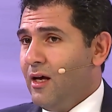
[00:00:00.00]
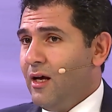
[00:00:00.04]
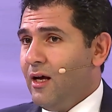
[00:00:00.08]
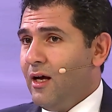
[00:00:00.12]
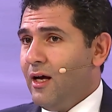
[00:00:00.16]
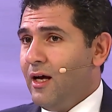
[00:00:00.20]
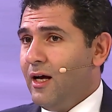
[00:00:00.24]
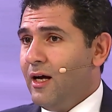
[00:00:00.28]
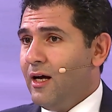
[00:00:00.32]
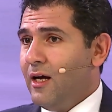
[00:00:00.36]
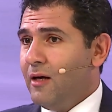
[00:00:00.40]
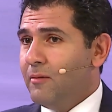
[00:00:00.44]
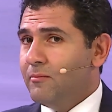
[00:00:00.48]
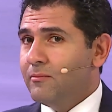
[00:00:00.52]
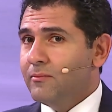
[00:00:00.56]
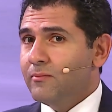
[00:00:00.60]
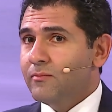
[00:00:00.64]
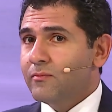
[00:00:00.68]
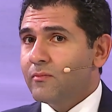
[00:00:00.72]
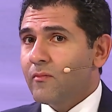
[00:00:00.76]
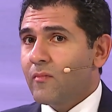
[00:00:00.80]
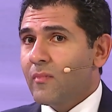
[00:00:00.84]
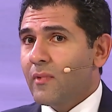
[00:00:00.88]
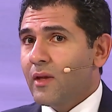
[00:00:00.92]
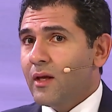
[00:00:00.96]
No.
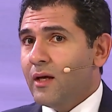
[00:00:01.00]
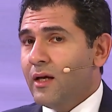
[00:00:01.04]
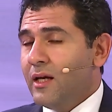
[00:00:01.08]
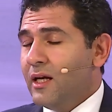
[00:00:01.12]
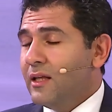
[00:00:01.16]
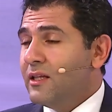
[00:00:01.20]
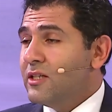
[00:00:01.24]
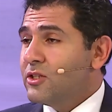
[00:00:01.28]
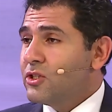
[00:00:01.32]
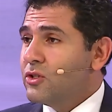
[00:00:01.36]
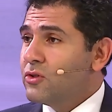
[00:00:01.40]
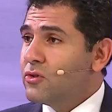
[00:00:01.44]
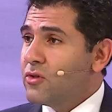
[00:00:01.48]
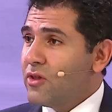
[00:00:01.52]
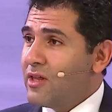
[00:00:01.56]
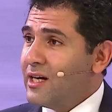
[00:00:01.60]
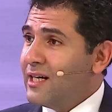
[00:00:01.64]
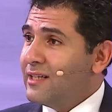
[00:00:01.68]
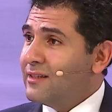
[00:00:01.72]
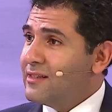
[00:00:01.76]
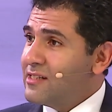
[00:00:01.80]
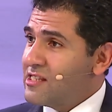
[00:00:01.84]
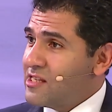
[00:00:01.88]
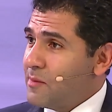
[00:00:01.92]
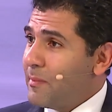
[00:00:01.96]
In addition to
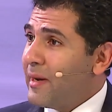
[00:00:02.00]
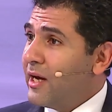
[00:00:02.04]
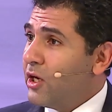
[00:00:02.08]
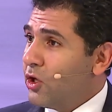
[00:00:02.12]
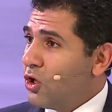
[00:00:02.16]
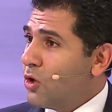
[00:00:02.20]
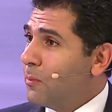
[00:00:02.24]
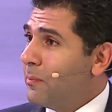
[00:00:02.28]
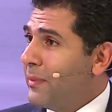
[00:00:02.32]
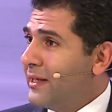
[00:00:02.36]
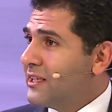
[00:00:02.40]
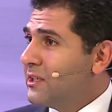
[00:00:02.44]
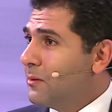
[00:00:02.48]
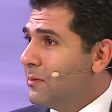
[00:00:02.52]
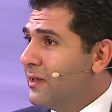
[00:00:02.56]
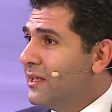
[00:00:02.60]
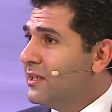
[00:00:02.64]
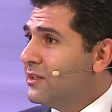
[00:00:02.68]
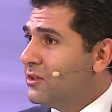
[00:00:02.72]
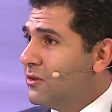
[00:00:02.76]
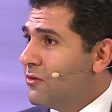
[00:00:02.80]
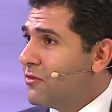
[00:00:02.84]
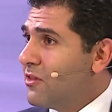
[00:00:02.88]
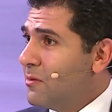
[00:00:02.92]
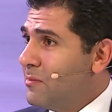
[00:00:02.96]
that is the
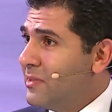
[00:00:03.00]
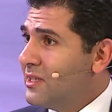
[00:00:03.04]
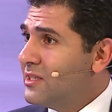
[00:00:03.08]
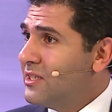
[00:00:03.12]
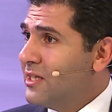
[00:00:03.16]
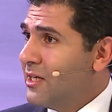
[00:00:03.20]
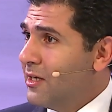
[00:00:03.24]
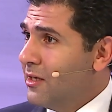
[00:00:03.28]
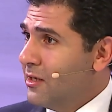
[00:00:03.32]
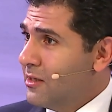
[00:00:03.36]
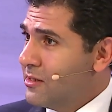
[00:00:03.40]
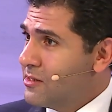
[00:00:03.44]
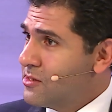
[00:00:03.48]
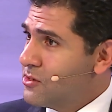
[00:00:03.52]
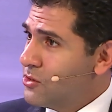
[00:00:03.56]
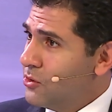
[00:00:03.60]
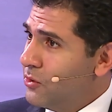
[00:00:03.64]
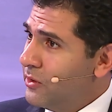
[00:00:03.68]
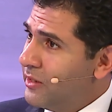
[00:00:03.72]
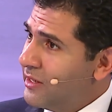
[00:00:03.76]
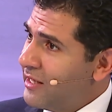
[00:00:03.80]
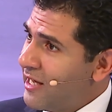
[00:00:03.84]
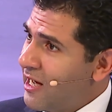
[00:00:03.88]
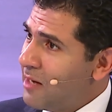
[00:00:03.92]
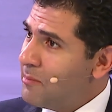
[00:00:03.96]
biocompatibility of the materials. So
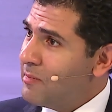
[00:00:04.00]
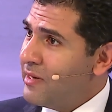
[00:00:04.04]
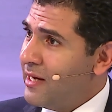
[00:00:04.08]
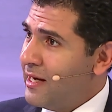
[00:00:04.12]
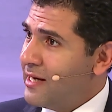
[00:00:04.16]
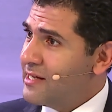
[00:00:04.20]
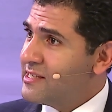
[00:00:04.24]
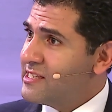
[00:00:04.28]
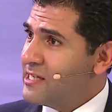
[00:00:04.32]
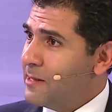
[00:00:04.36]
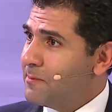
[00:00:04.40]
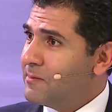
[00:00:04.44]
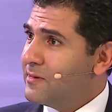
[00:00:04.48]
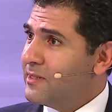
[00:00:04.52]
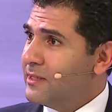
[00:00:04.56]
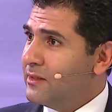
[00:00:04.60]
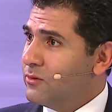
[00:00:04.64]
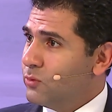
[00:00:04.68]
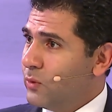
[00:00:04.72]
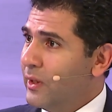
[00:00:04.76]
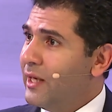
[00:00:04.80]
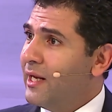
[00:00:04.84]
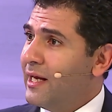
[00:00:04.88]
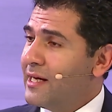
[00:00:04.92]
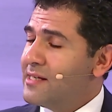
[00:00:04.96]
it can be accepted,
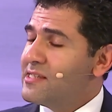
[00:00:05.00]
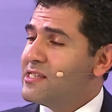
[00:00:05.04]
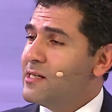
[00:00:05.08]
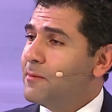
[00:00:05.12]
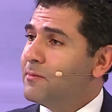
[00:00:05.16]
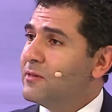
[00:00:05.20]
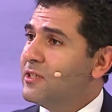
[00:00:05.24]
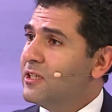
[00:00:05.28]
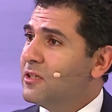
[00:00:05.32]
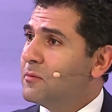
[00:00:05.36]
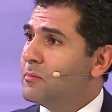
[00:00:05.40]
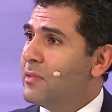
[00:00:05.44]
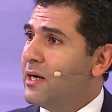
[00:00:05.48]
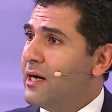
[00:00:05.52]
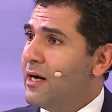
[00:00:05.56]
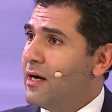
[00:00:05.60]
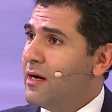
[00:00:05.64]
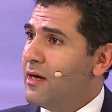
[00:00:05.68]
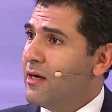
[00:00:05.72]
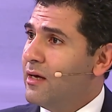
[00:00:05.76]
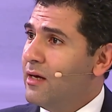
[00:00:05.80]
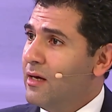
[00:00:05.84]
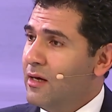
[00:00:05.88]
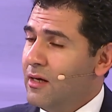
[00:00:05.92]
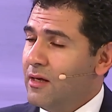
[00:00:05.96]
well accepted
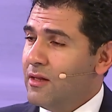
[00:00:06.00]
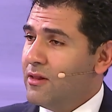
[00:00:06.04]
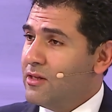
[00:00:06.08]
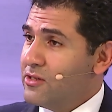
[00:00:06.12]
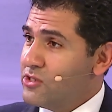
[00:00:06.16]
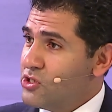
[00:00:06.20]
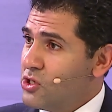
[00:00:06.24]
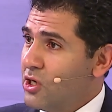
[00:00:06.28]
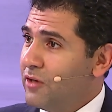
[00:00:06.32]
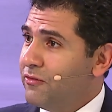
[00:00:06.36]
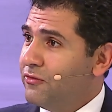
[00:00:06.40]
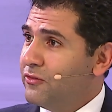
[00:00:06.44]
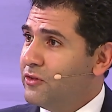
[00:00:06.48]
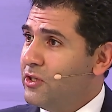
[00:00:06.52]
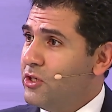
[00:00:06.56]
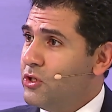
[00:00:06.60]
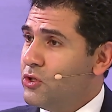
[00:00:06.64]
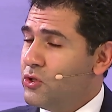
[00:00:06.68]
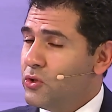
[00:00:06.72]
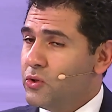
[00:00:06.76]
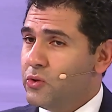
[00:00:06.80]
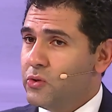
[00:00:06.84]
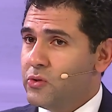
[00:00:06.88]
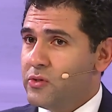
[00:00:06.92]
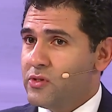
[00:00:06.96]
by the soft
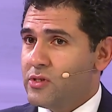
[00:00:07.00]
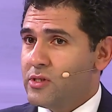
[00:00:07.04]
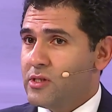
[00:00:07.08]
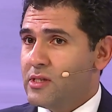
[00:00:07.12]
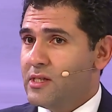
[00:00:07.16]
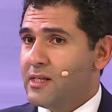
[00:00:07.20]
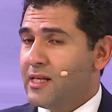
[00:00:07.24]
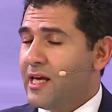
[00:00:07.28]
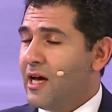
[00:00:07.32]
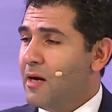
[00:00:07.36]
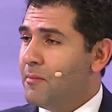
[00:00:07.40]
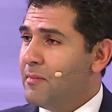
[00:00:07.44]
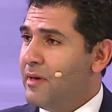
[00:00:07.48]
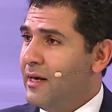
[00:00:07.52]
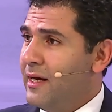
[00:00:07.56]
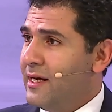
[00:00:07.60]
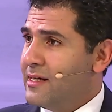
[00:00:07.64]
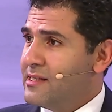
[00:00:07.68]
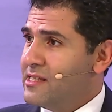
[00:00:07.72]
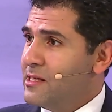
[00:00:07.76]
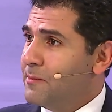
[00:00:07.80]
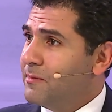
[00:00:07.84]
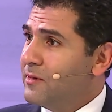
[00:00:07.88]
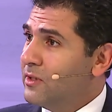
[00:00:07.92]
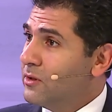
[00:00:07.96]
tissues. It can be
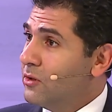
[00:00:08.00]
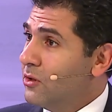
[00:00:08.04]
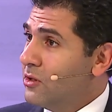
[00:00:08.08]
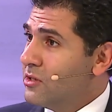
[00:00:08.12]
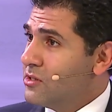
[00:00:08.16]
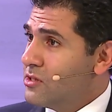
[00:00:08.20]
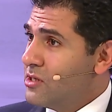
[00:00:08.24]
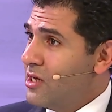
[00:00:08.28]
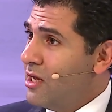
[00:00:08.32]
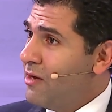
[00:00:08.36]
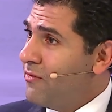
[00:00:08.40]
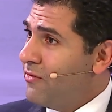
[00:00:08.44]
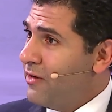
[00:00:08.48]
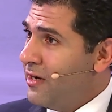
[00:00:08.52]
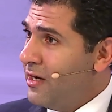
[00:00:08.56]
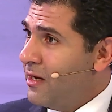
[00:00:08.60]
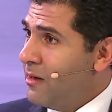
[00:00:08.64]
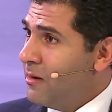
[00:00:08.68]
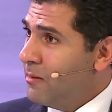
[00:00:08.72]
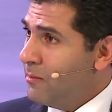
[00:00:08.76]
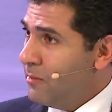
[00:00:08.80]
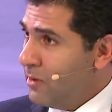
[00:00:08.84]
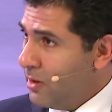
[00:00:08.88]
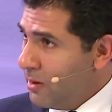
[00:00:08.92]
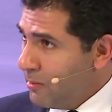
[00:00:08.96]
accepted also even
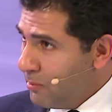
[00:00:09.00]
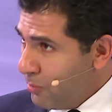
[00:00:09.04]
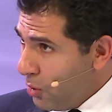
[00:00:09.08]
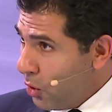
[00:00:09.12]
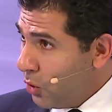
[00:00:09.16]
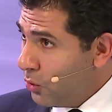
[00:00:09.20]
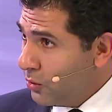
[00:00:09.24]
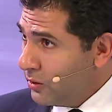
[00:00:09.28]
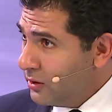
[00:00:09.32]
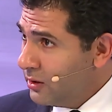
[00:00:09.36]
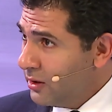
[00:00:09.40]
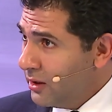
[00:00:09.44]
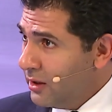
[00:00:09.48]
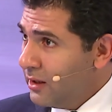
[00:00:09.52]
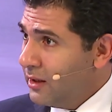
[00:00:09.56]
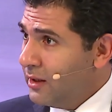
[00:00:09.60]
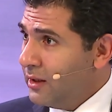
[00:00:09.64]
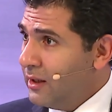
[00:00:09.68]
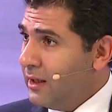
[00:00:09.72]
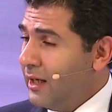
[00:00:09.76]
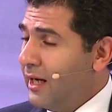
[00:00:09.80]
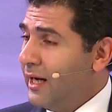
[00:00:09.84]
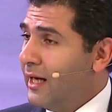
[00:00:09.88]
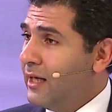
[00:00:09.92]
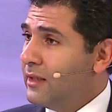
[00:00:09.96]
in bone
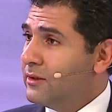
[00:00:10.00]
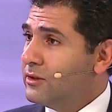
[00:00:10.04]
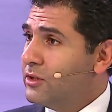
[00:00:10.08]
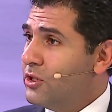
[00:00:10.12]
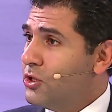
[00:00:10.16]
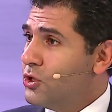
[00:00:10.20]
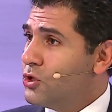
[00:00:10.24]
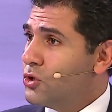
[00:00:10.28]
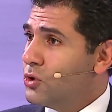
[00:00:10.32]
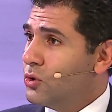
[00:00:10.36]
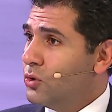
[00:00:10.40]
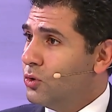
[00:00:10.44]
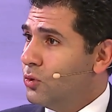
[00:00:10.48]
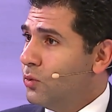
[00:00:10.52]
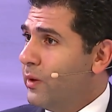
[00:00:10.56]
tissue.